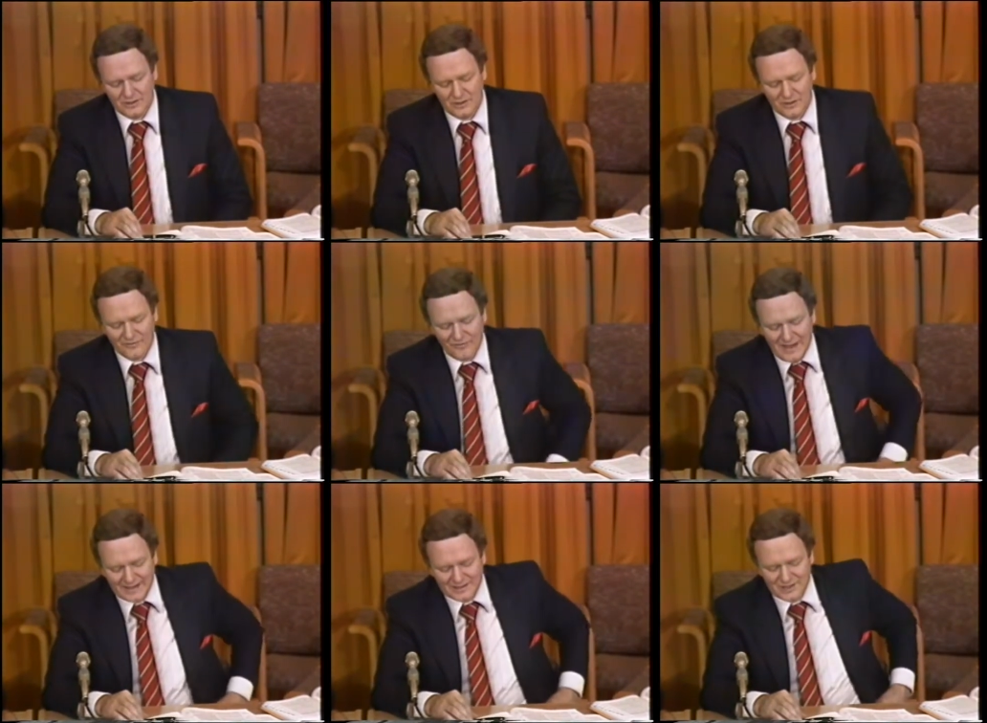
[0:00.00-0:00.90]
you, in
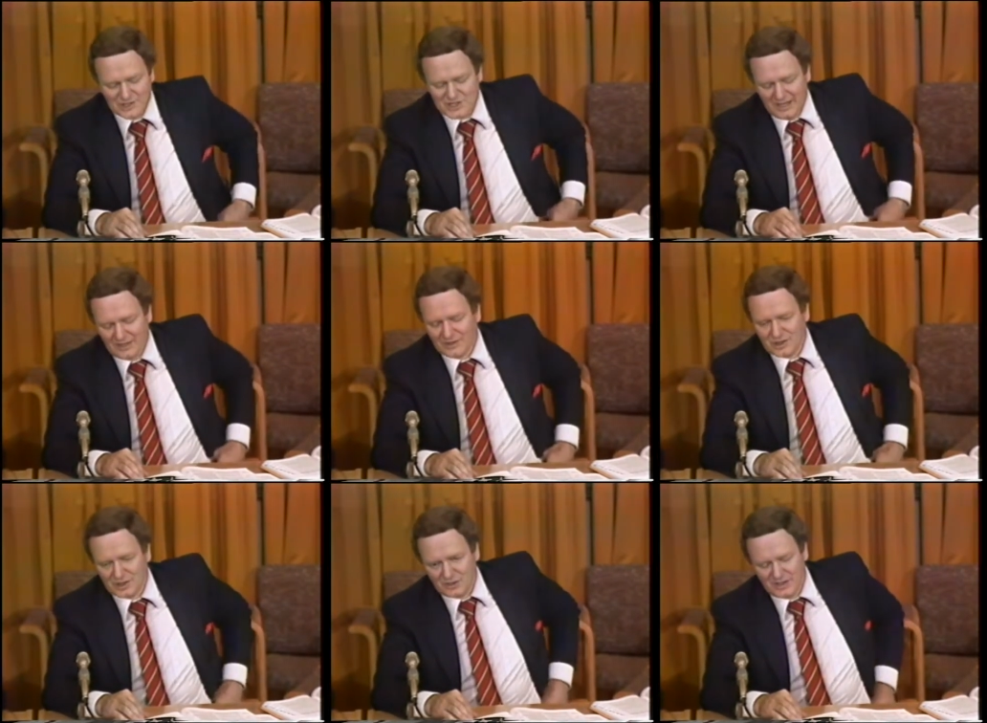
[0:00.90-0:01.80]
fact, understand the
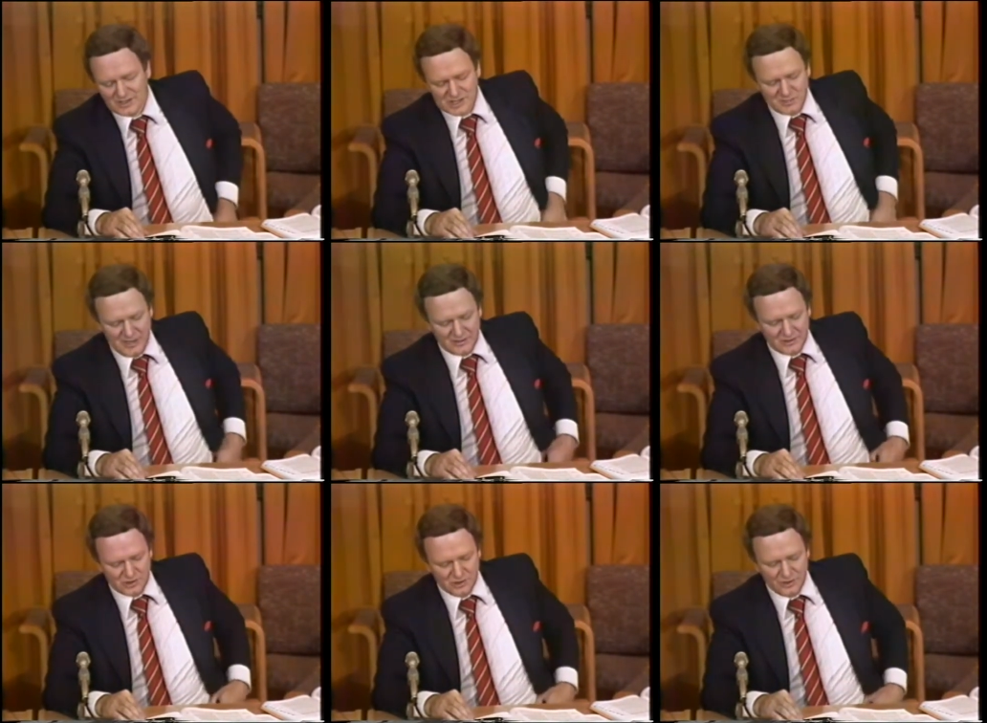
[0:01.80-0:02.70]
duty to speak the
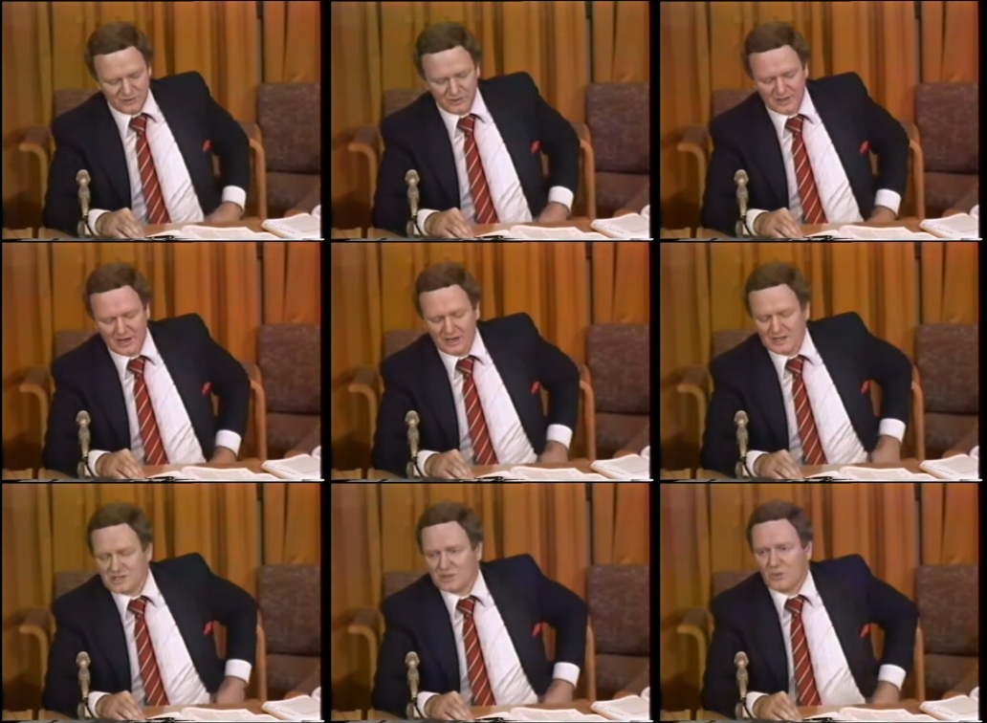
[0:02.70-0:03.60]
truth and the
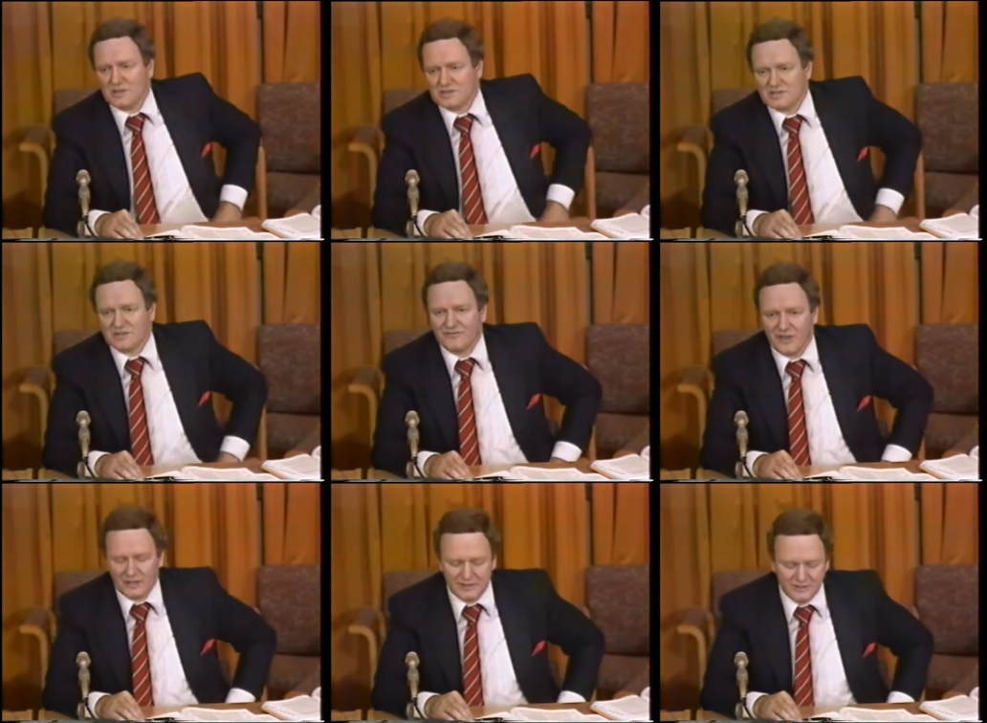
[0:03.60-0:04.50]
consequences of
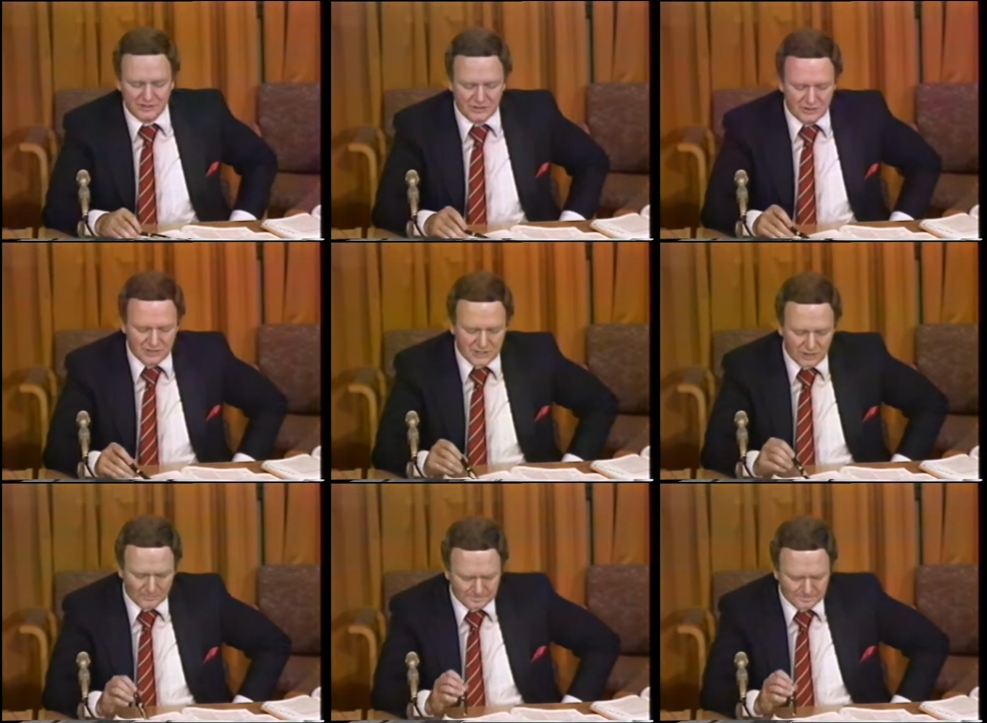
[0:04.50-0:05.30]
failing to do so.